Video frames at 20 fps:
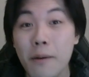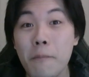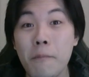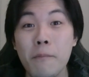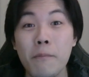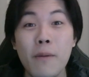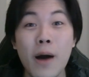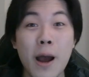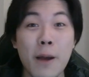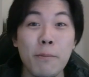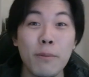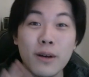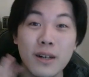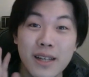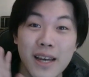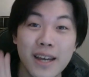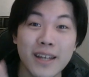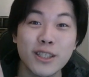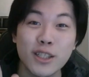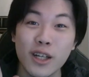my
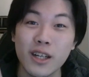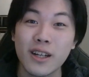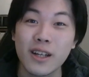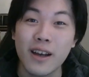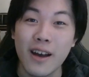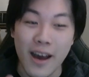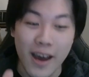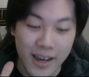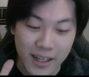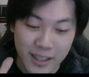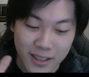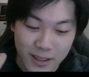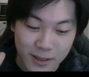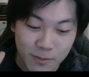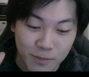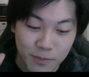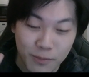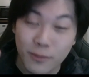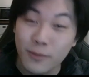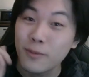prediction, guys,
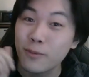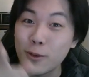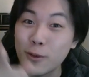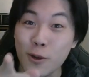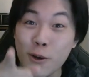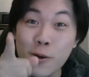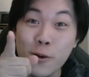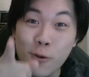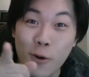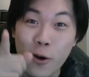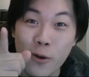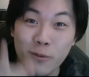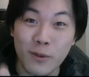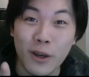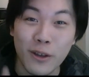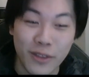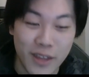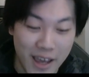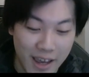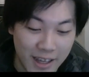do quote me
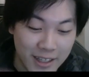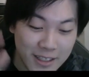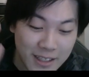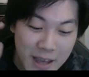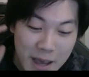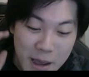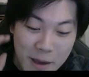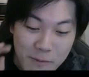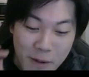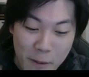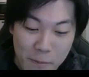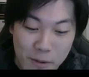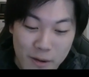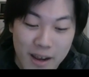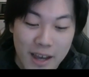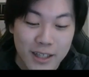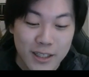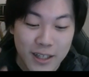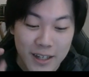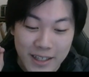on this, my
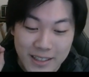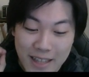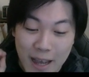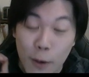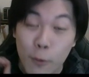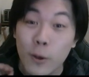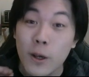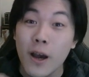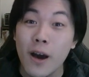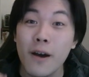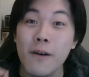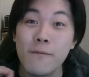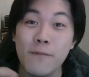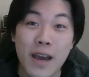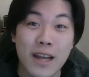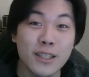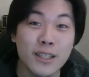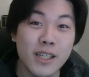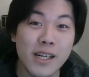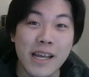prediction is that we are
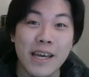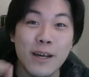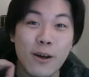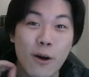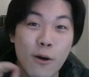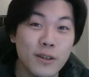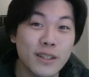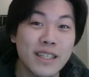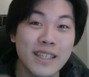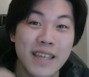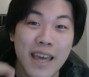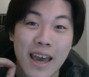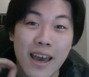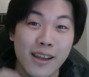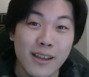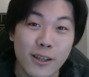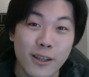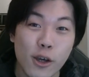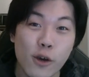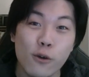eventually going to get
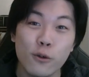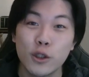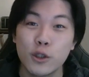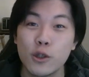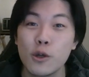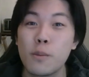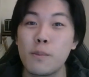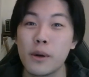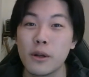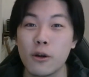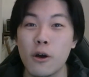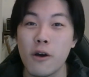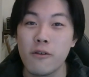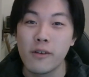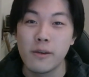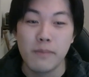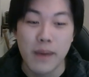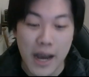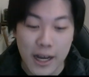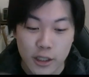a new
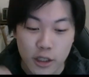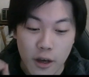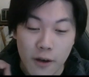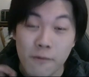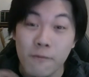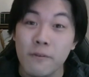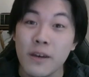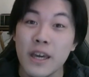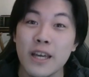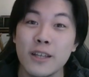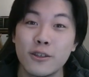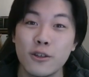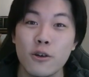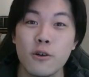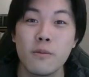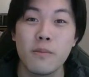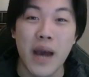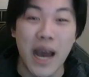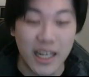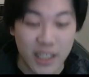Supernova batch, a
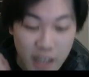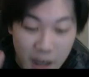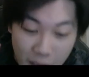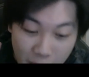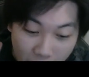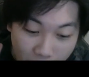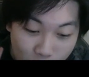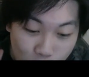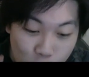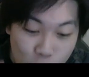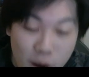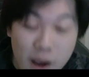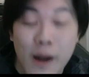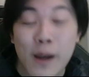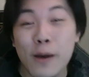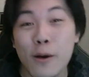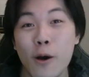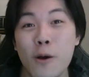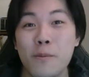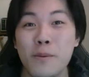V2 batch. I
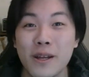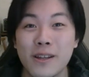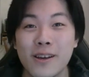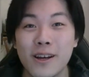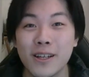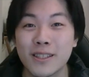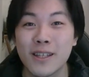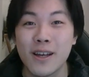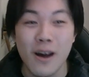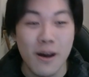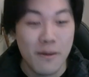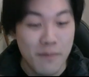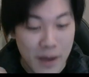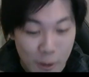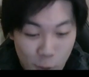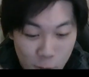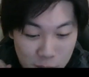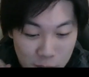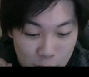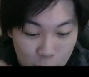really hope it does come. It
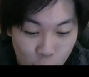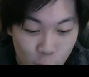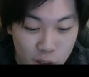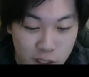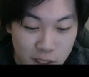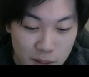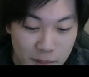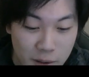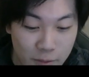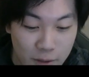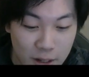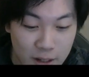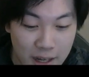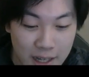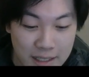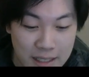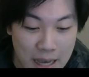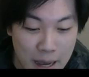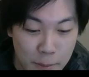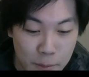will be awesome if it
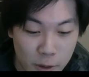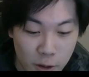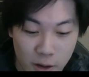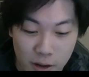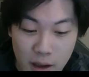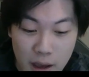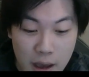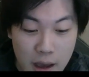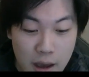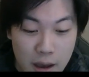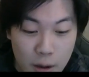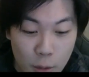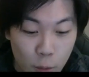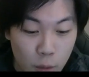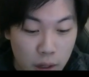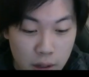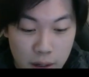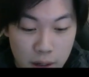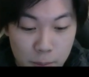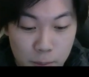does happen.
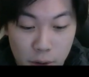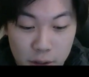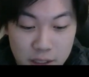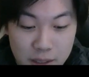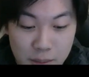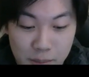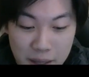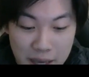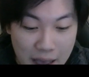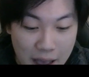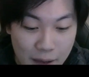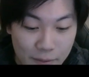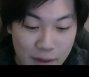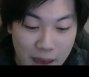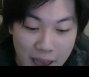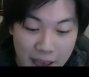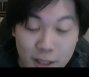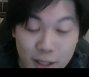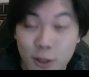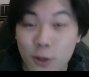We could possibly have
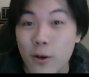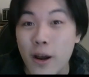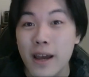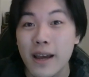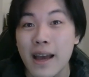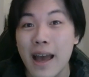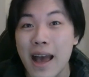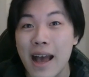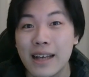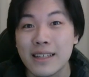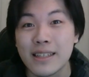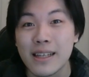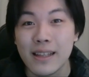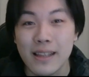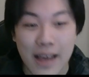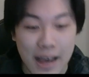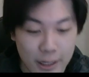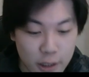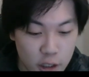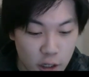X-Drake as a
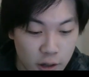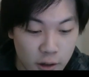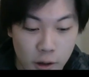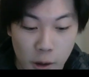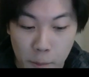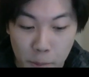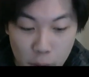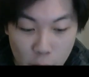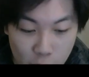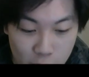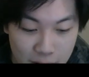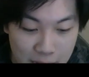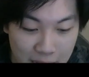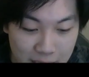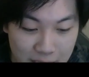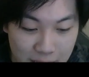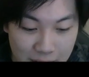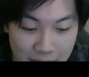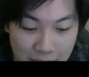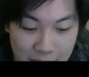legend, Capone
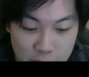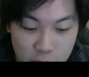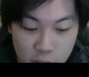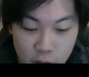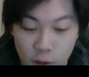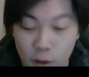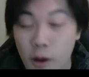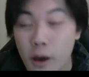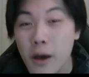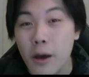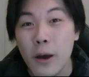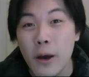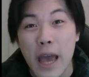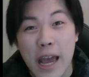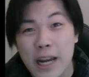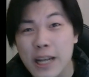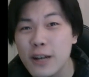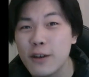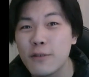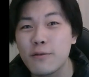as a legend.
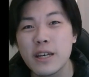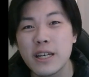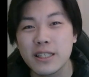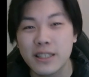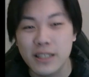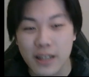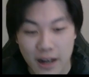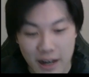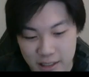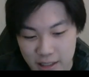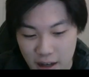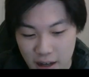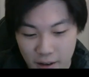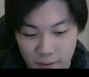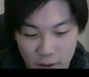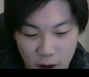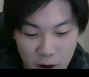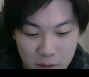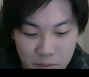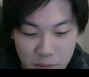Any of these guys are
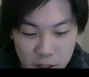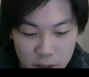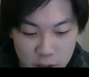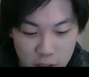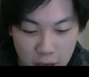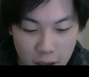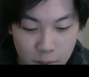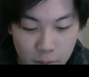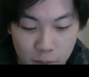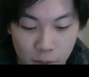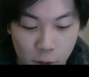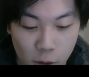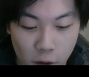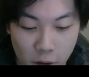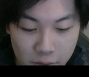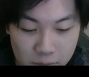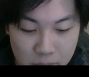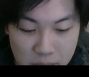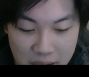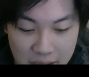very much capable
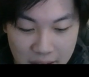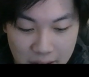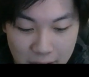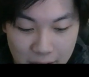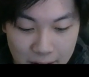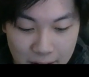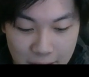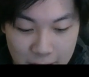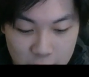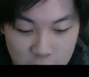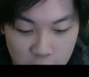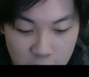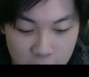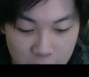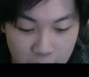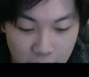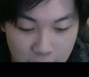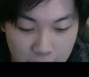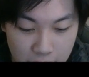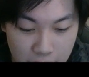of being a
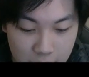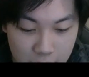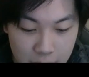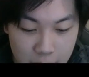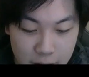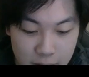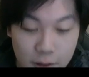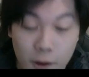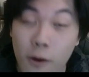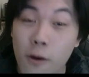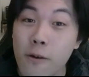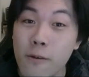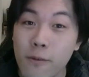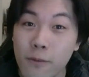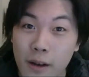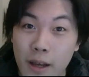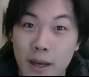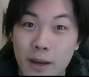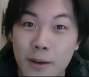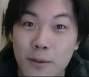legend. So
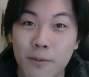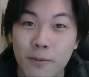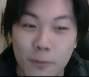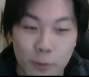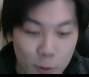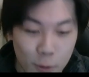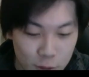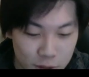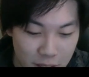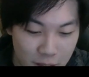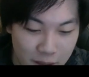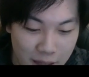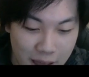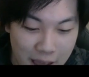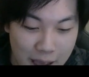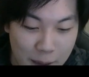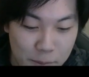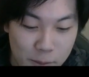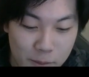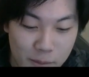hopefully we'll see that
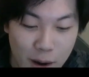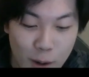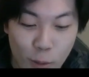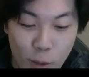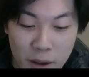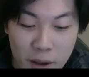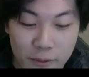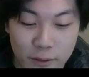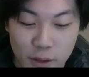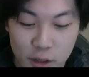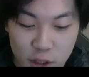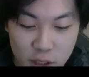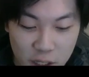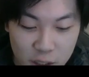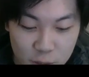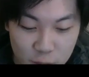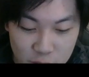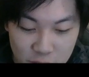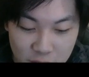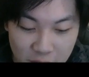happen. My wife has
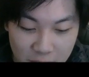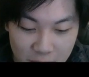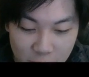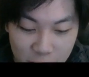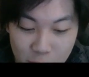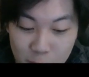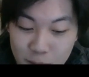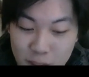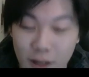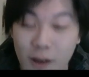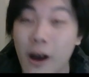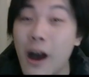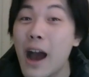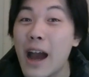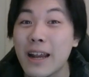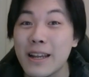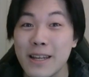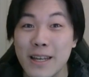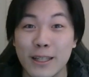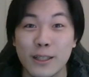just returned home, so
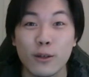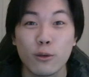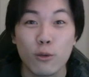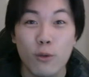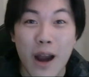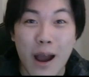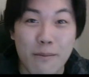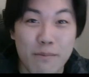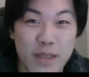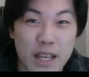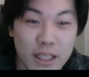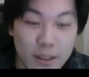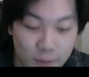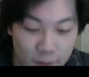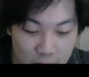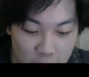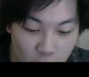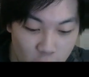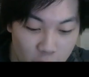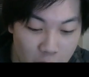I need to wrap this
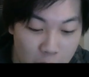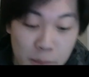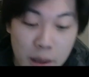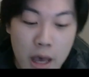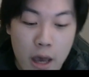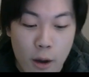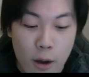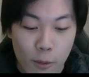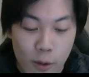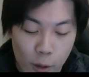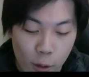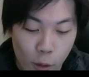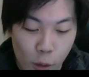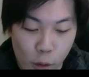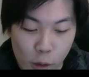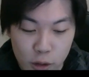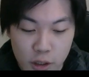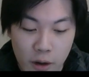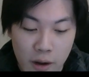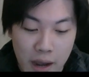video up. We will
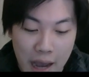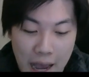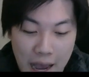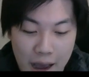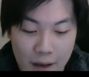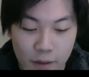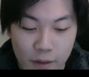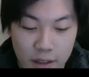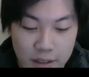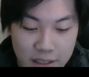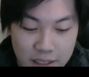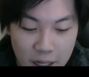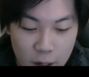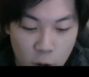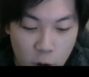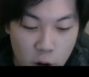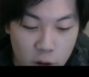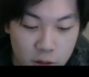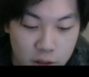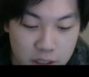also have
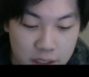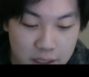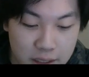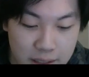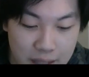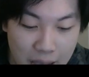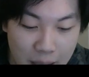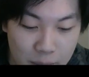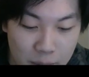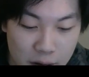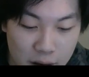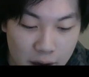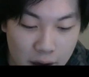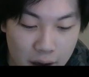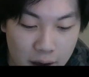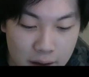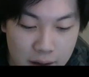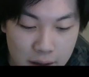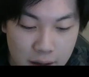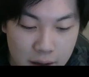0 stamina.